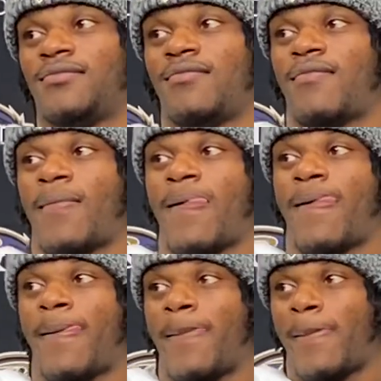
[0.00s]
Did you
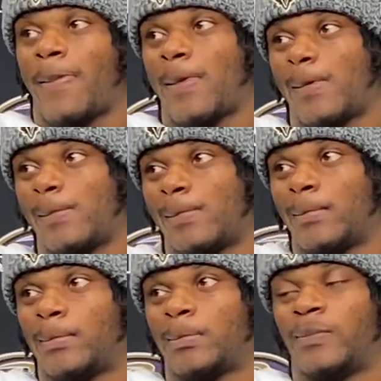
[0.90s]
see his touchdown
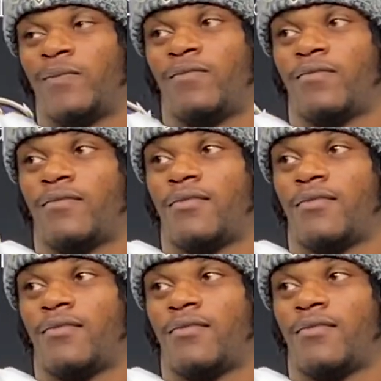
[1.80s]
celebrations at all?